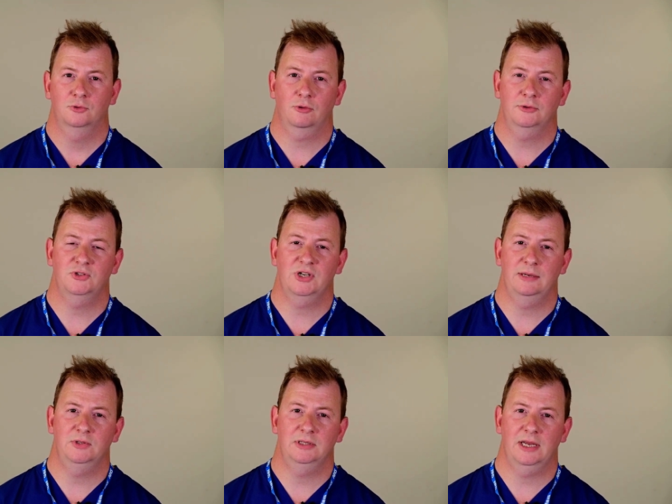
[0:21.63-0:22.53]
Trying to
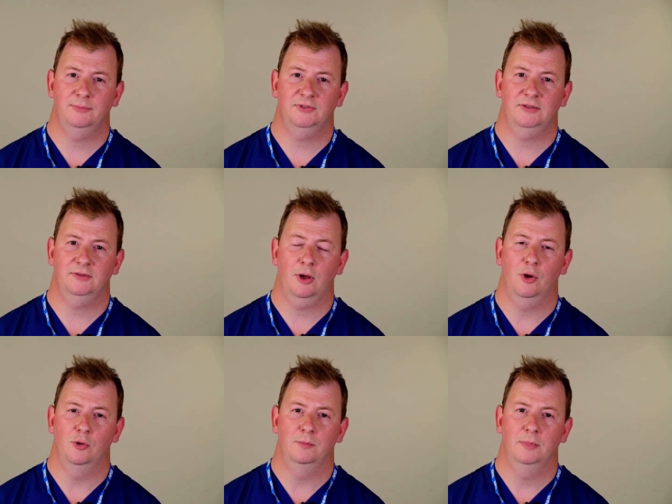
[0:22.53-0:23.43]
drain the abscess at
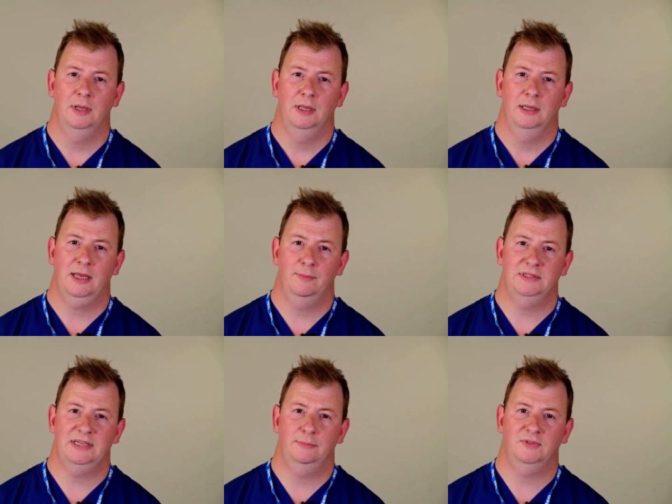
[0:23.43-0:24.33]
home can
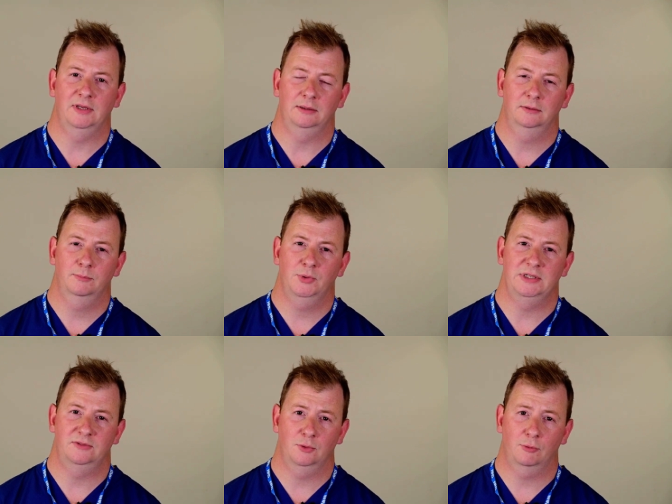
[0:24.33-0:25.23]
be tempting,
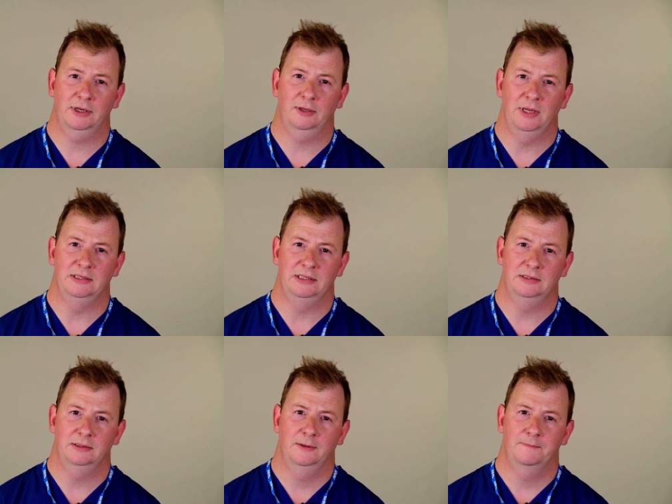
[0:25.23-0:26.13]
but is not
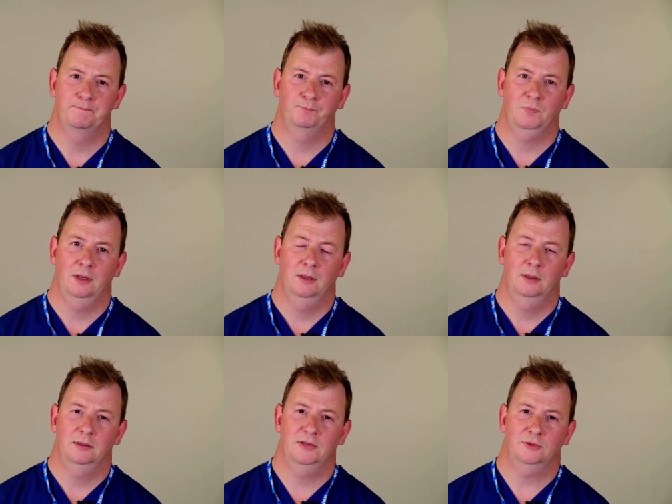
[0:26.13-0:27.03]
recommended.
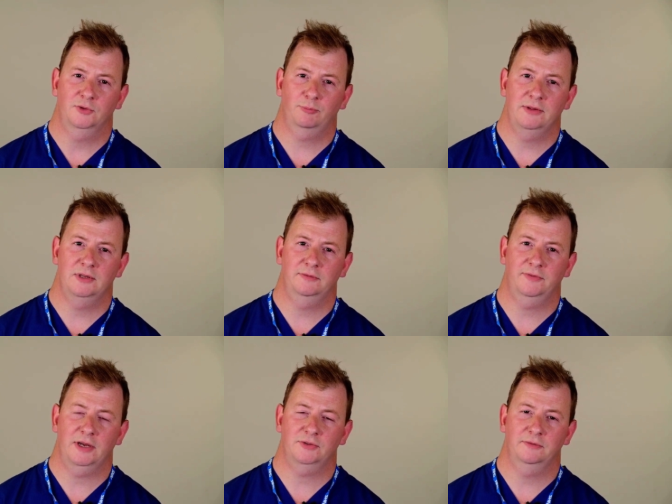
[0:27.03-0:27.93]
This can spread the
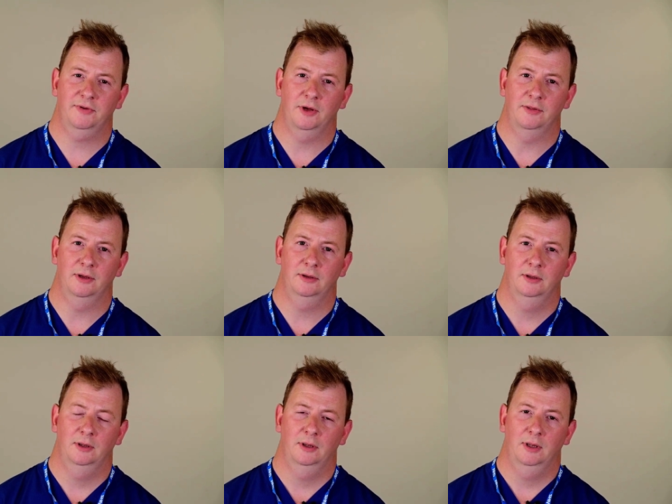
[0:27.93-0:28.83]
infection further
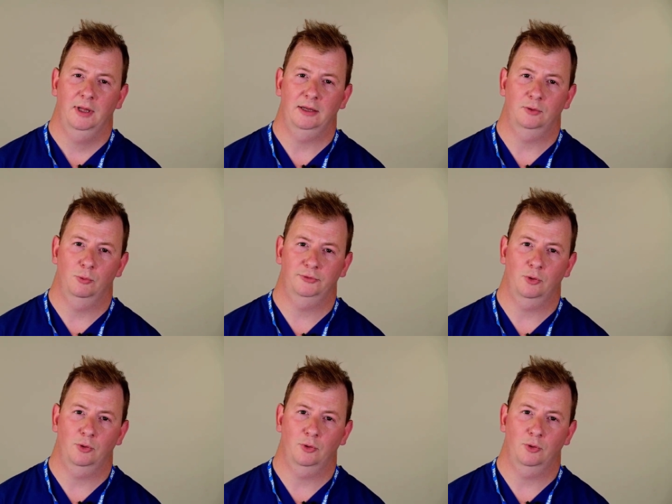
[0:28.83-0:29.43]
and cause